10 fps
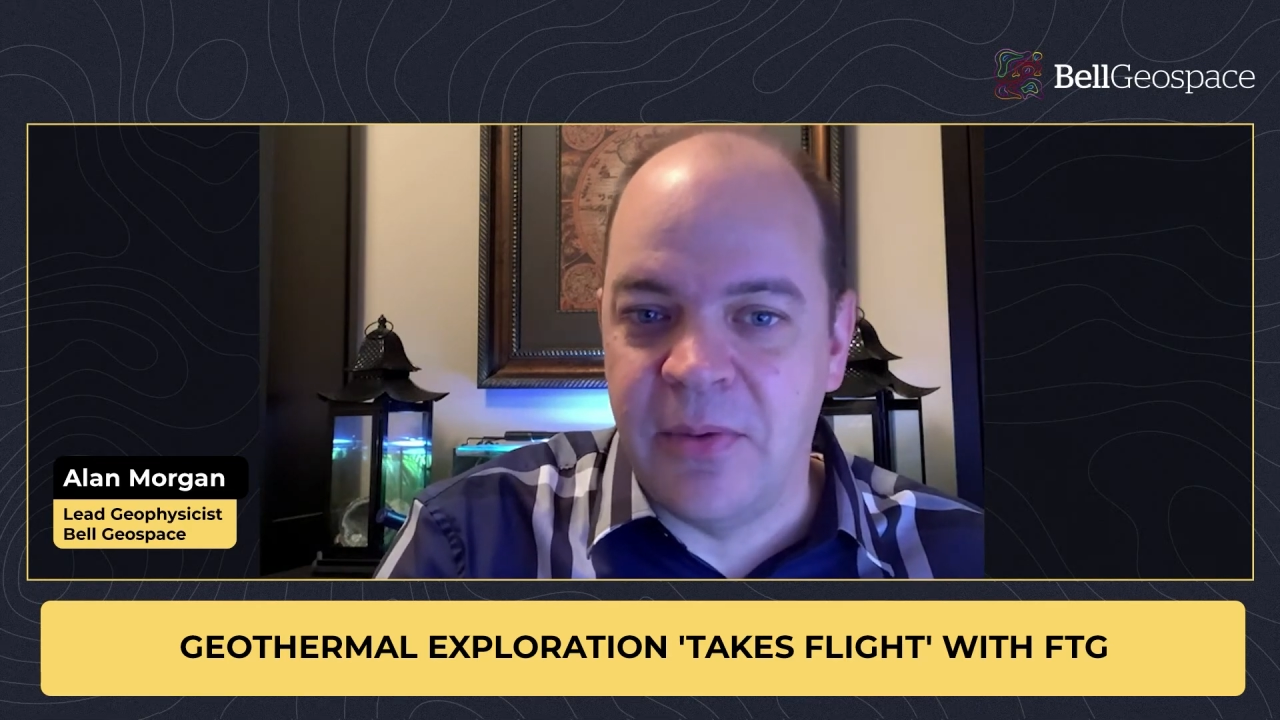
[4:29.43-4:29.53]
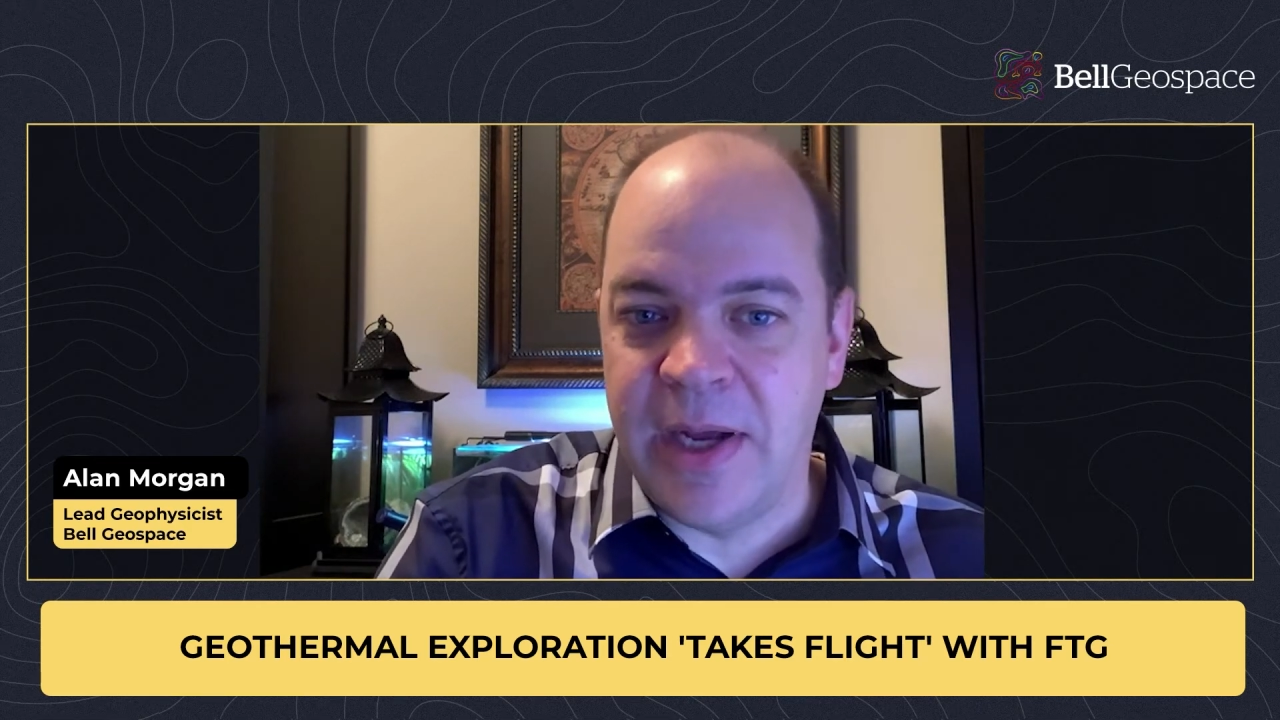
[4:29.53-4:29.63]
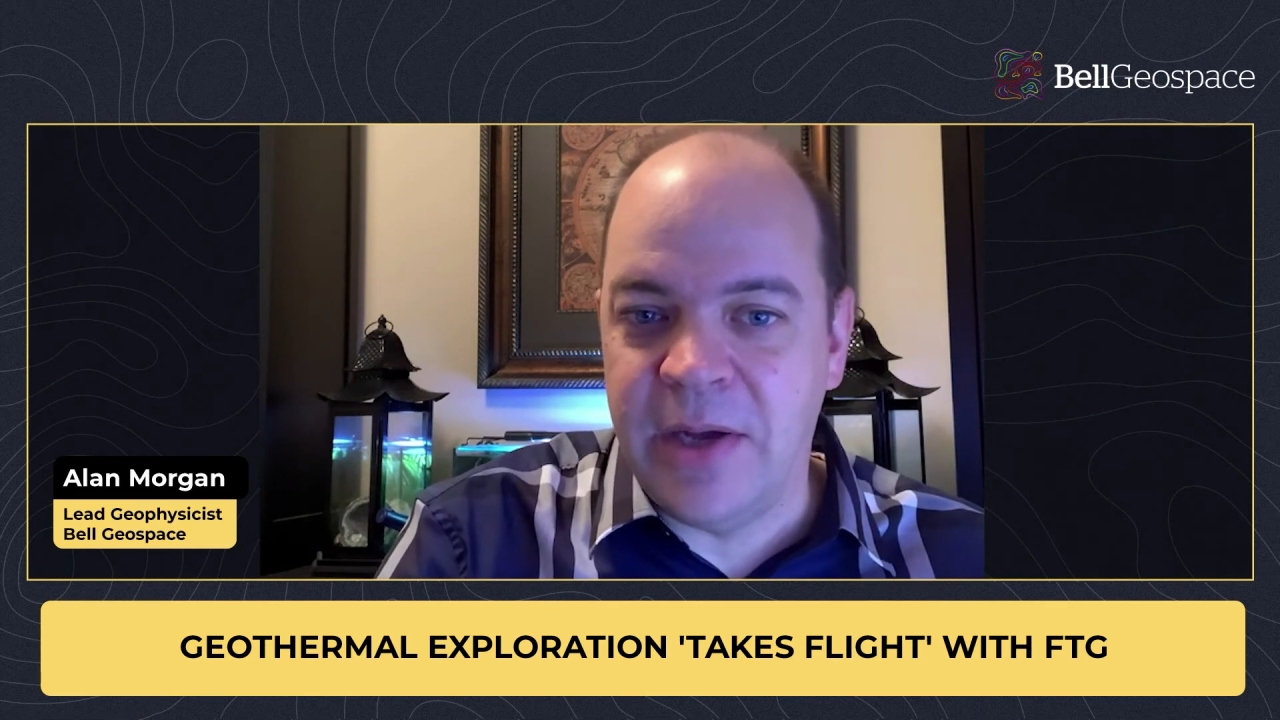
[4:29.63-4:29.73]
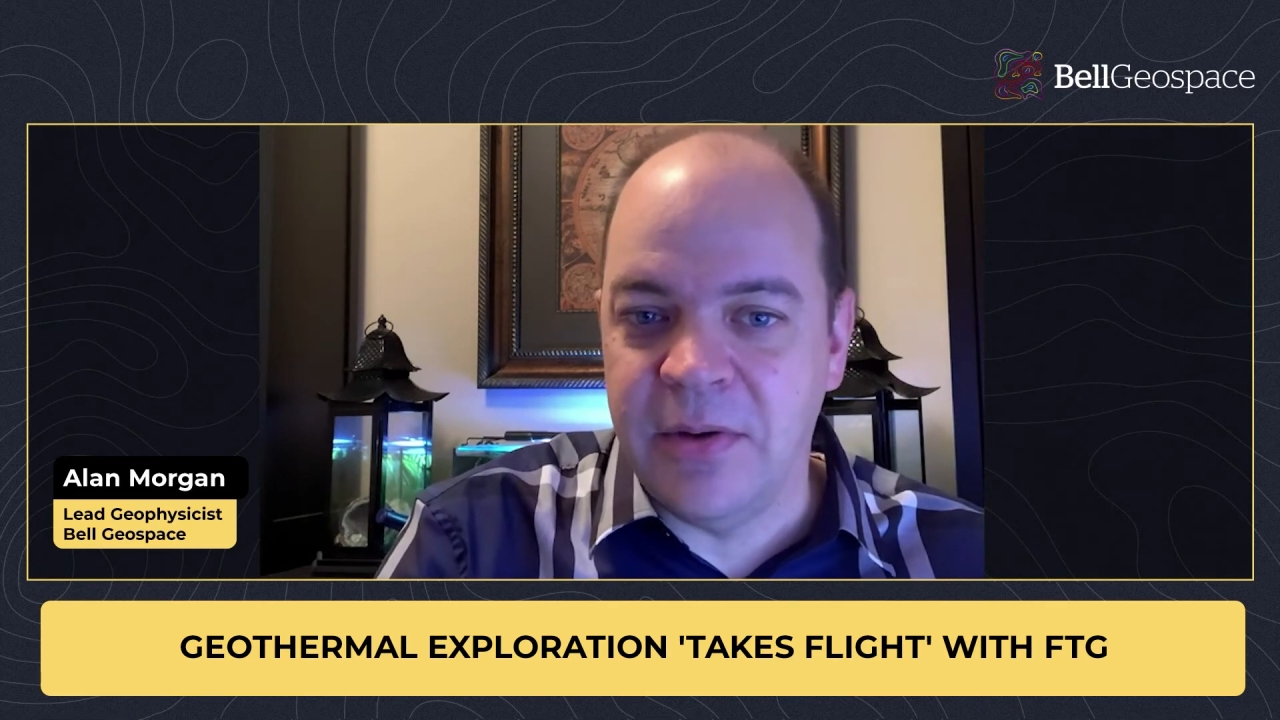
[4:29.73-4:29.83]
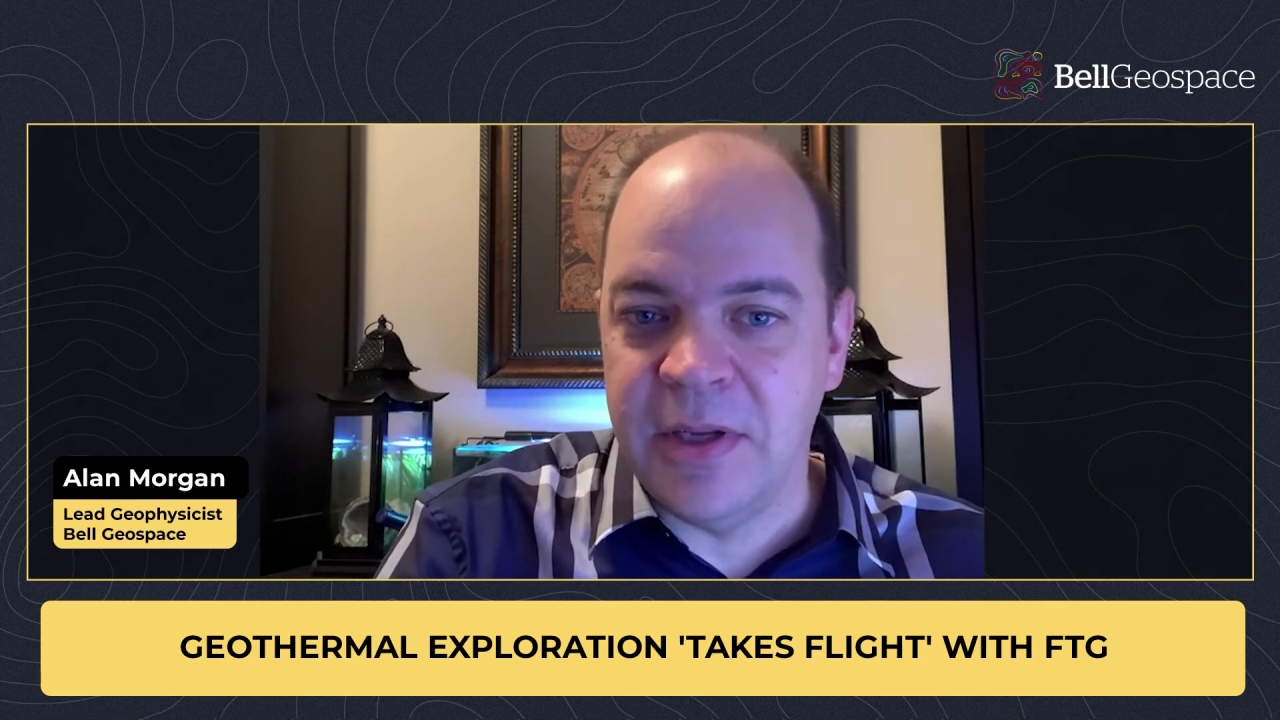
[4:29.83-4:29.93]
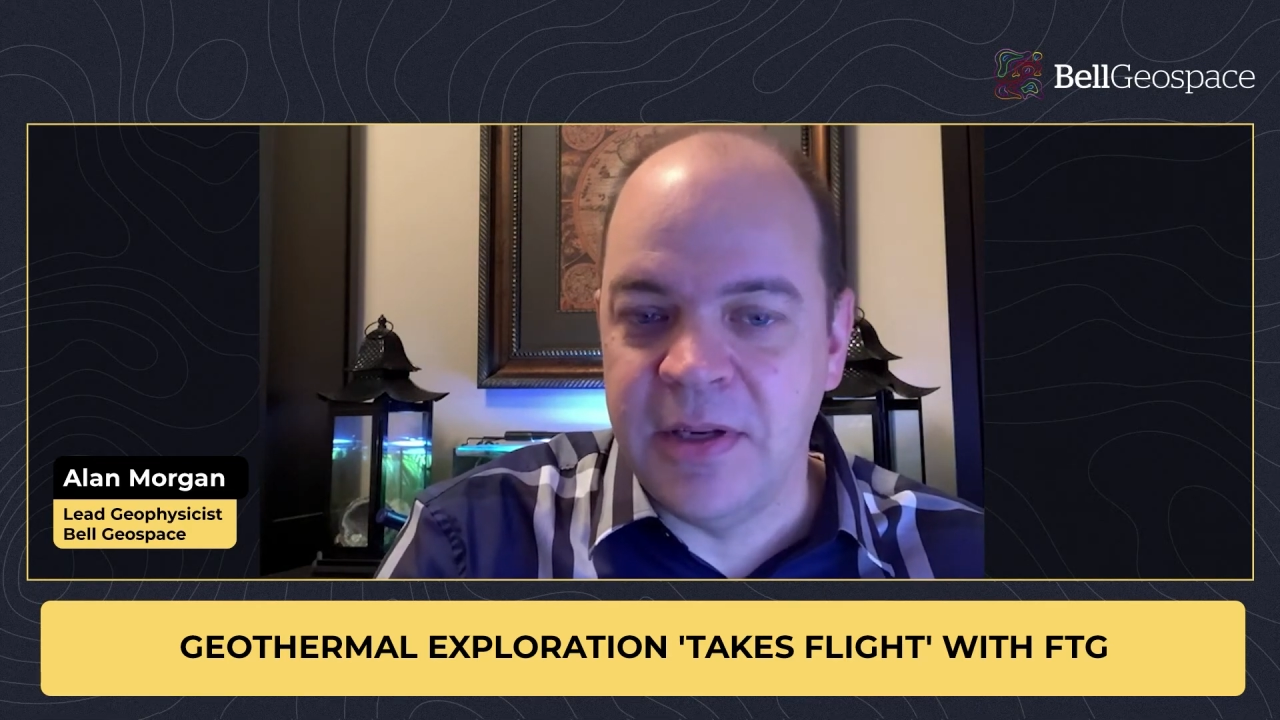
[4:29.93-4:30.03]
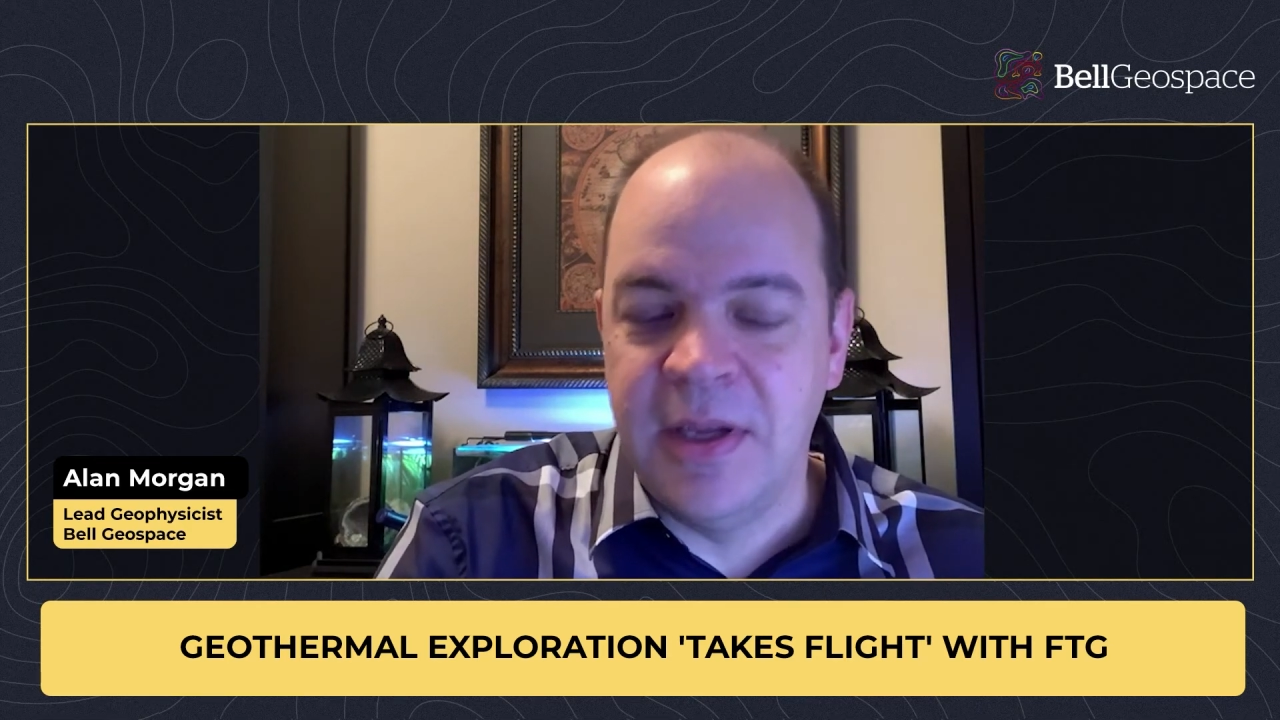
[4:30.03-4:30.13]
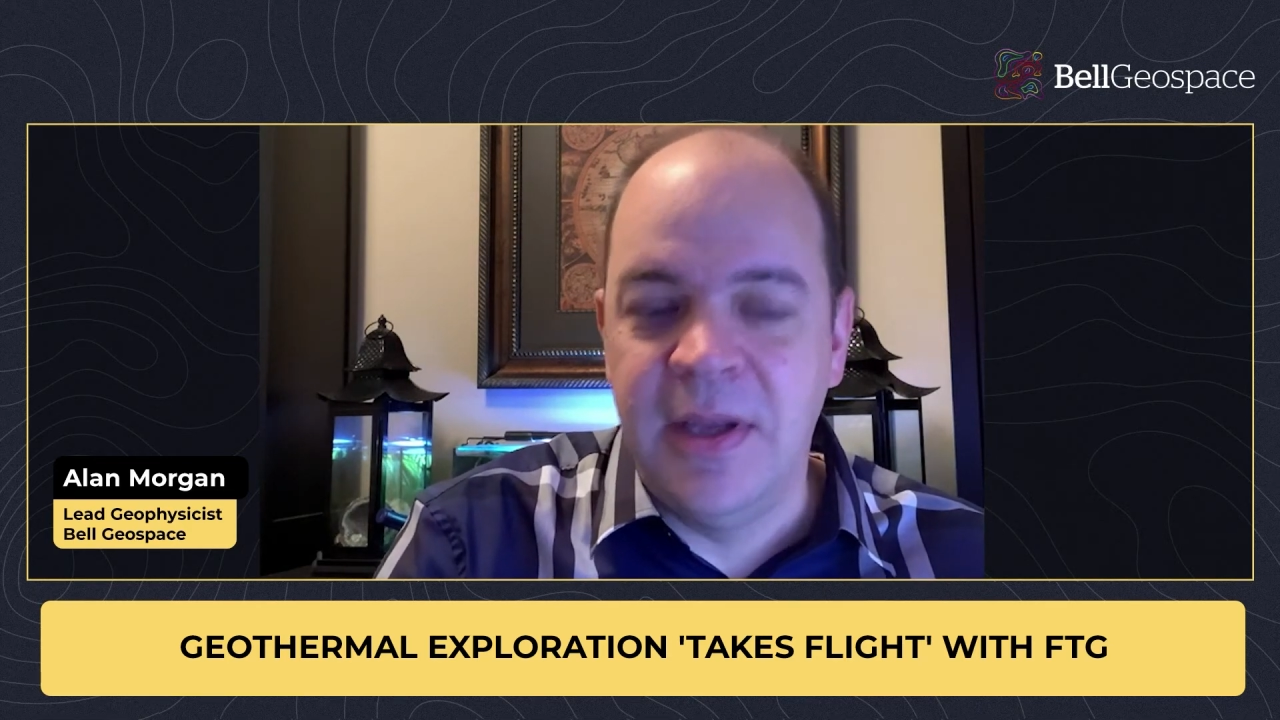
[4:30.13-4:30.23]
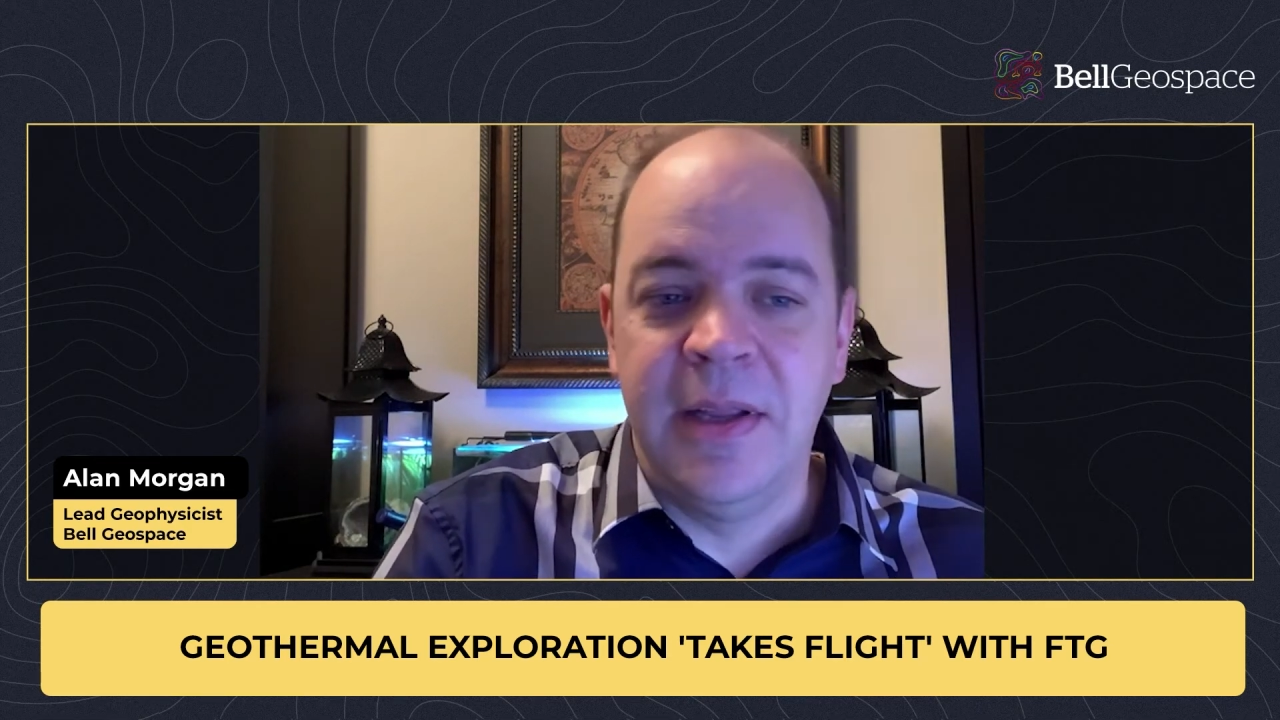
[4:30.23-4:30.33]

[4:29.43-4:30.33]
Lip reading: around it